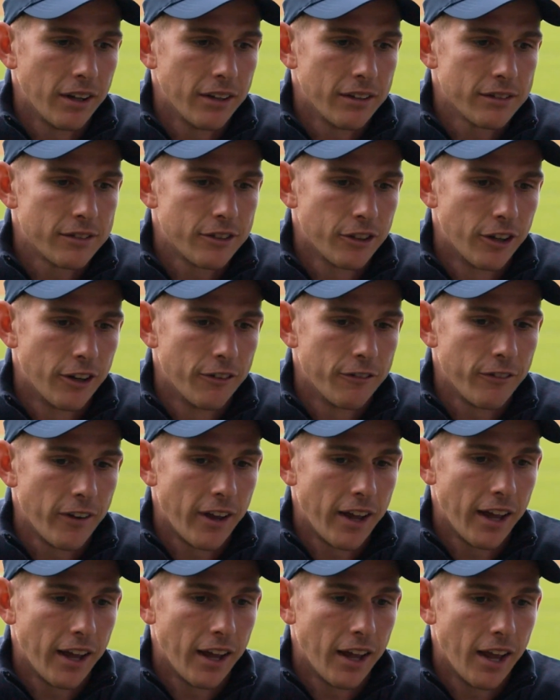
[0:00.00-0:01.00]
sort of
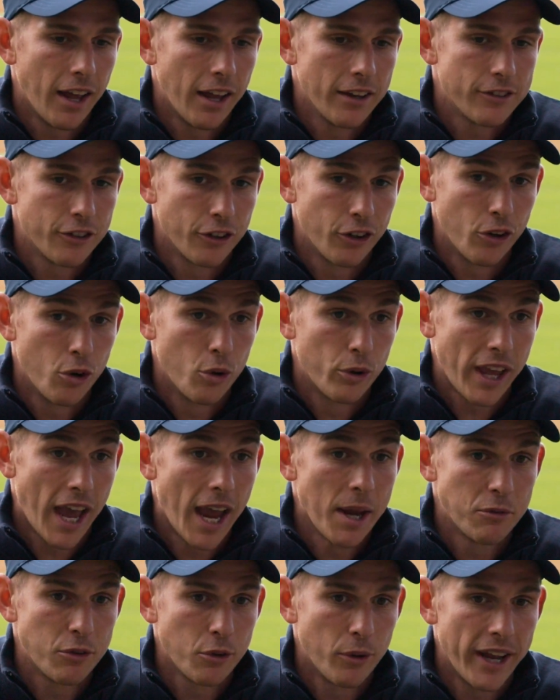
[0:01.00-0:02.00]
all
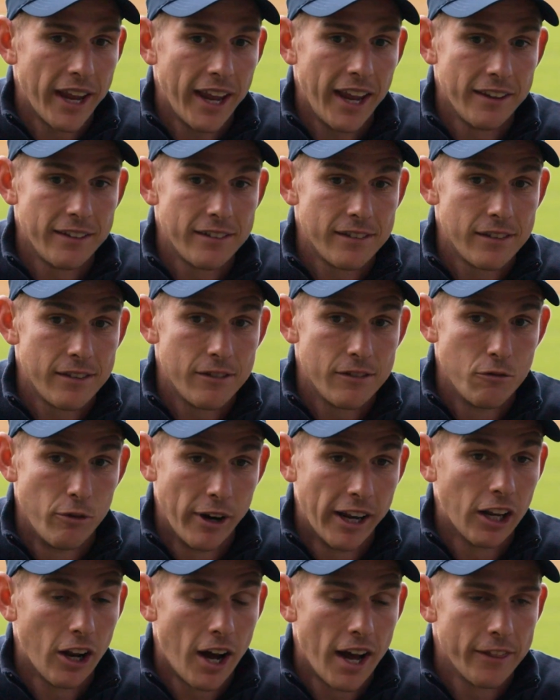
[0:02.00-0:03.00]
came to a head.
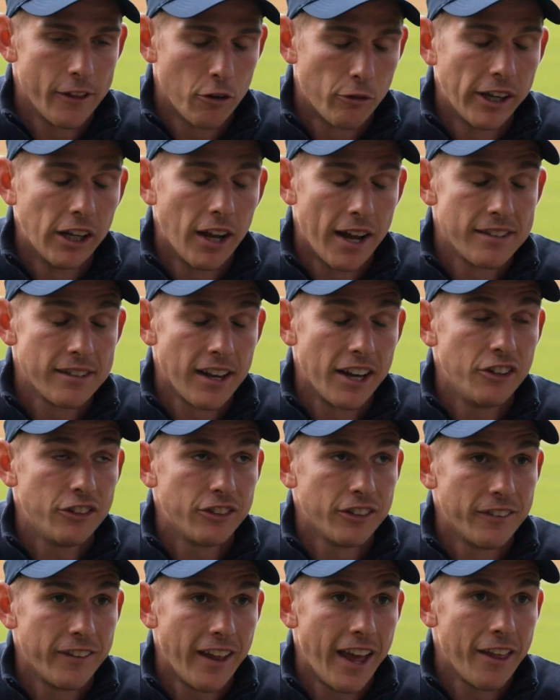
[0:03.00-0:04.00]
The
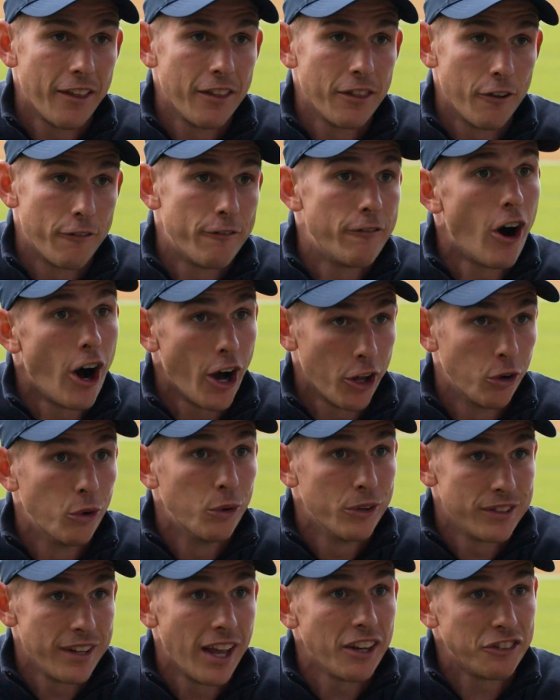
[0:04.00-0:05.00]
realization that the final
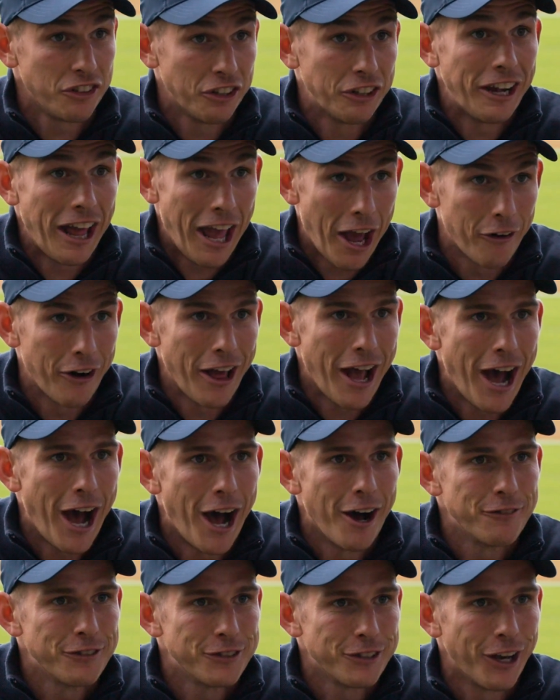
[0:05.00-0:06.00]
was actually in an hour and a
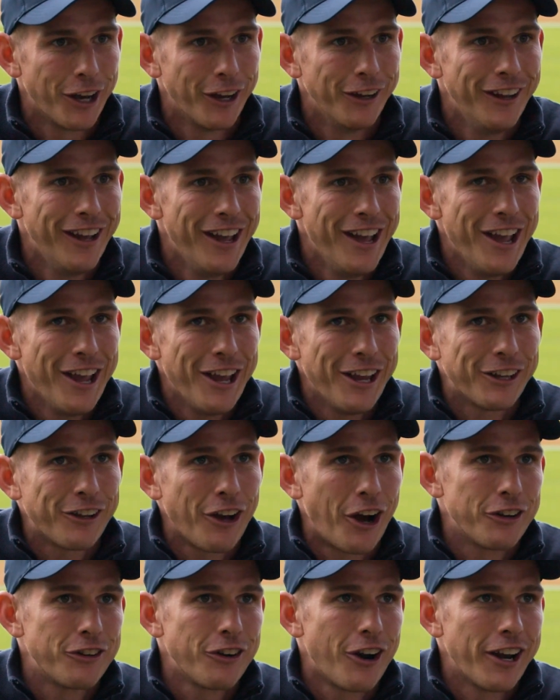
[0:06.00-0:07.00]
half. So
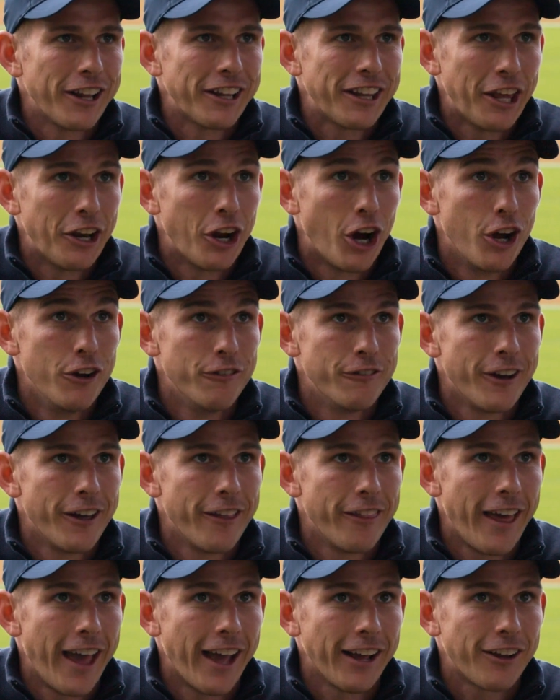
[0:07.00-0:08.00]
trying to get
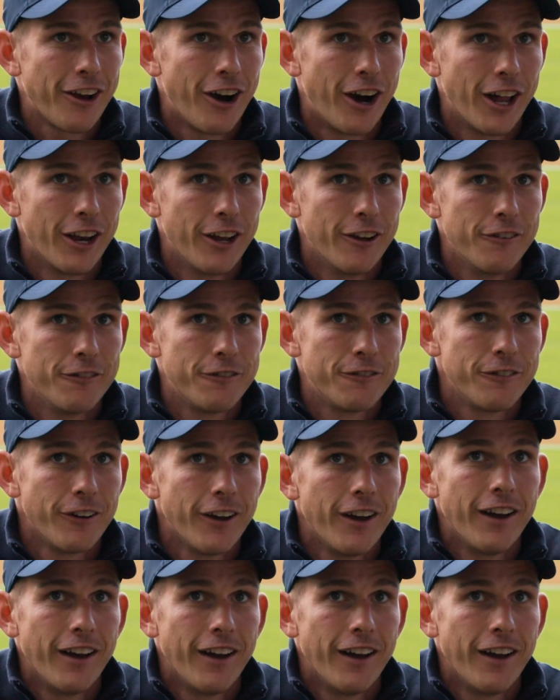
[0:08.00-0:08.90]
over that kind of,